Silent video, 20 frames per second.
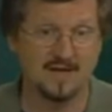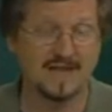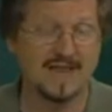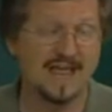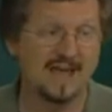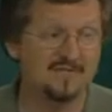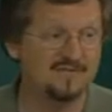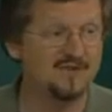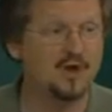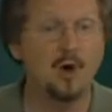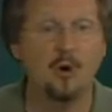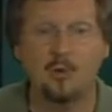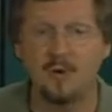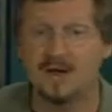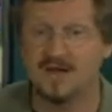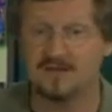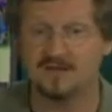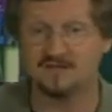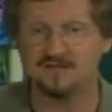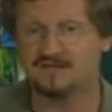have no
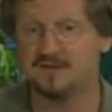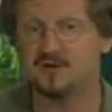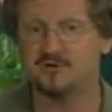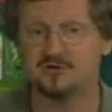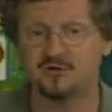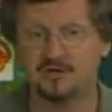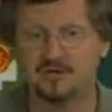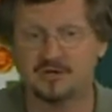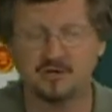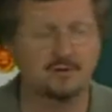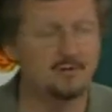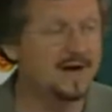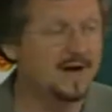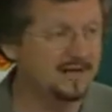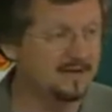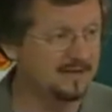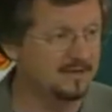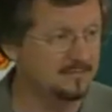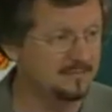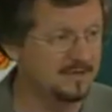way in the future to
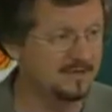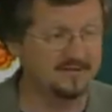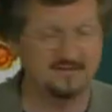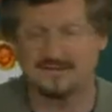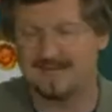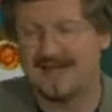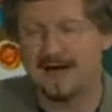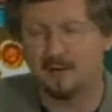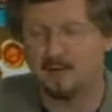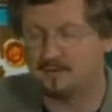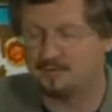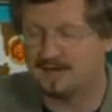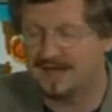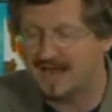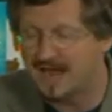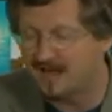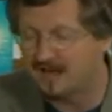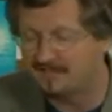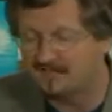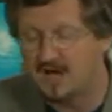correct it, because now we would
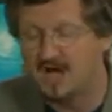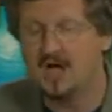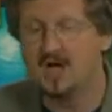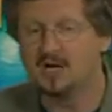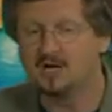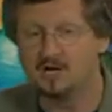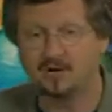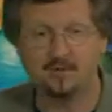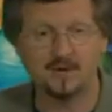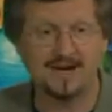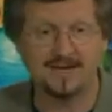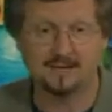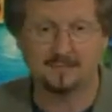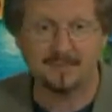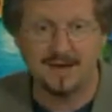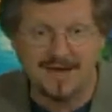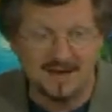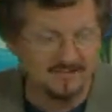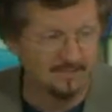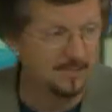have correct
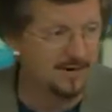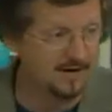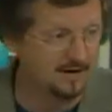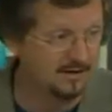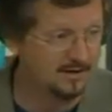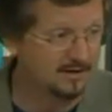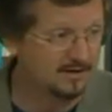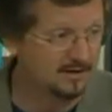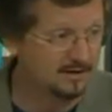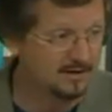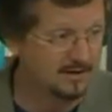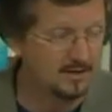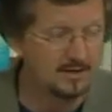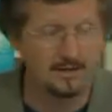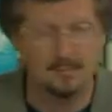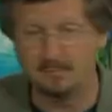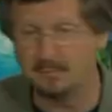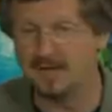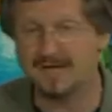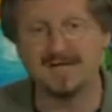base pairing
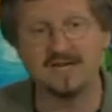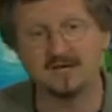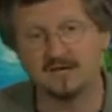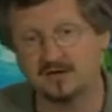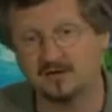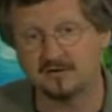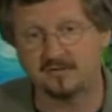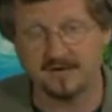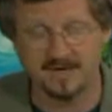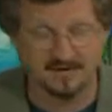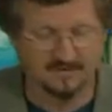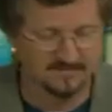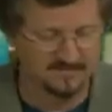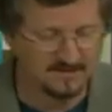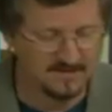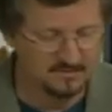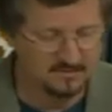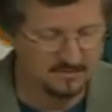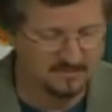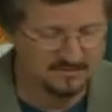but incorrect
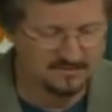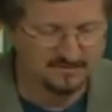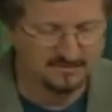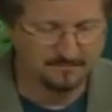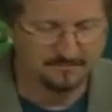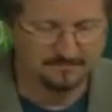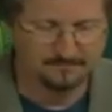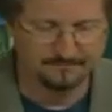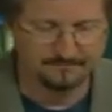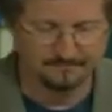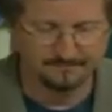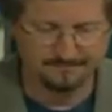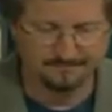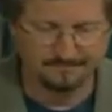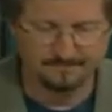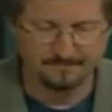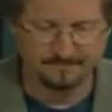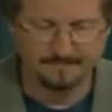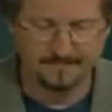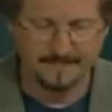sequence.
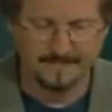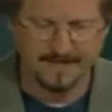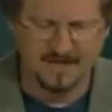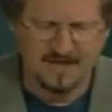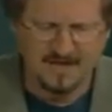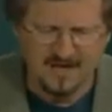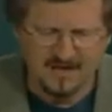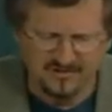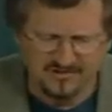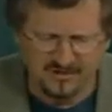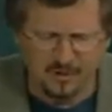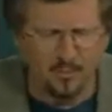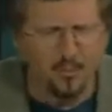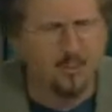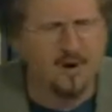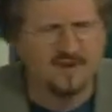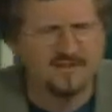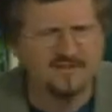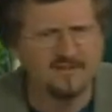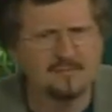So
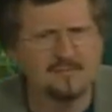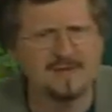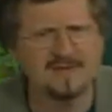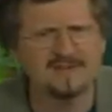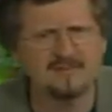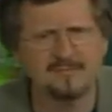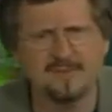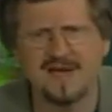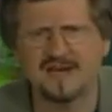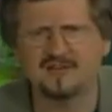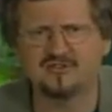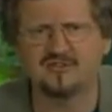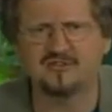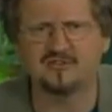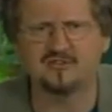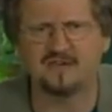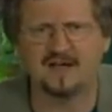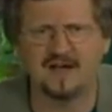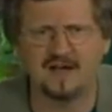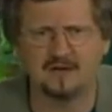once a mismatch is
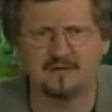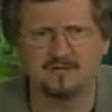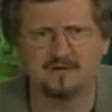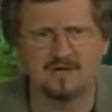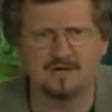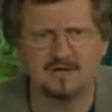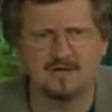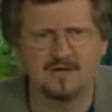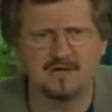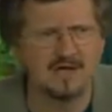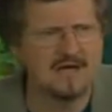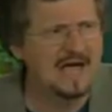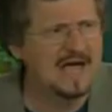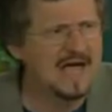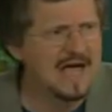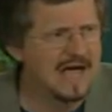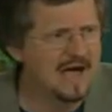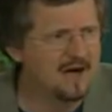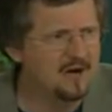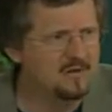found,
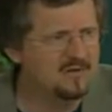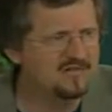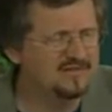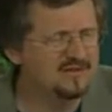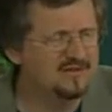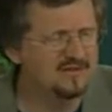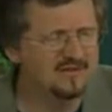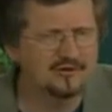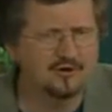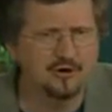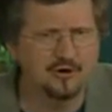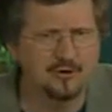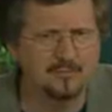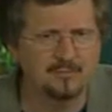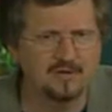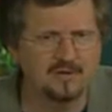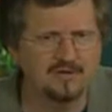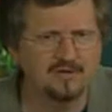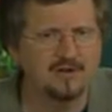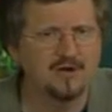how is it
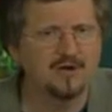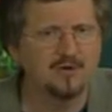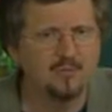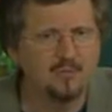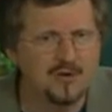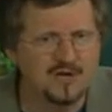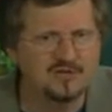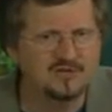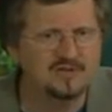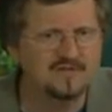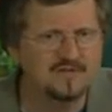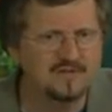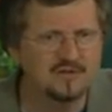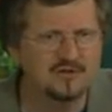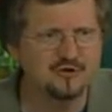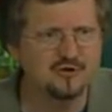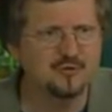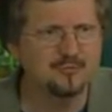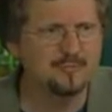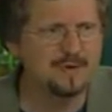determined which of the
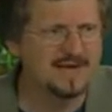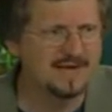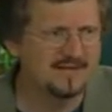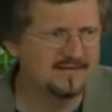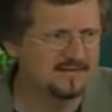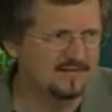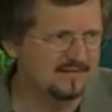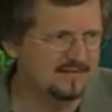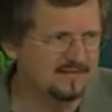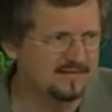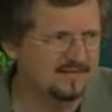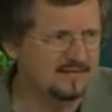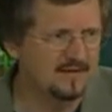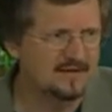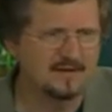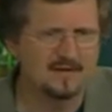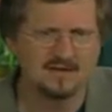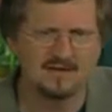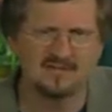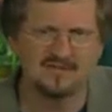two bases
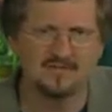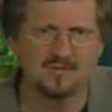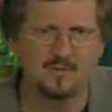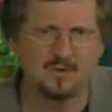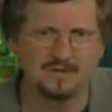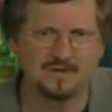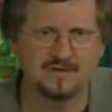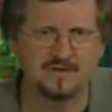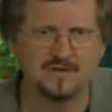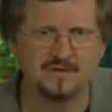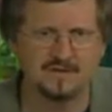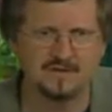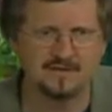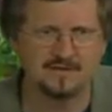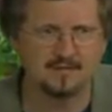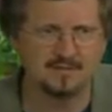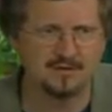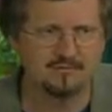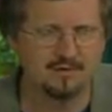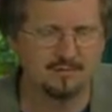is the one that needs
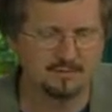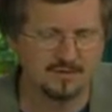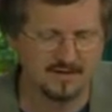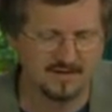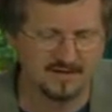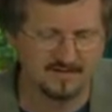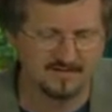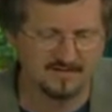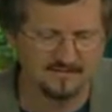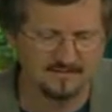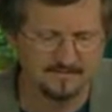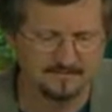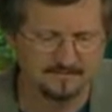to be replaced?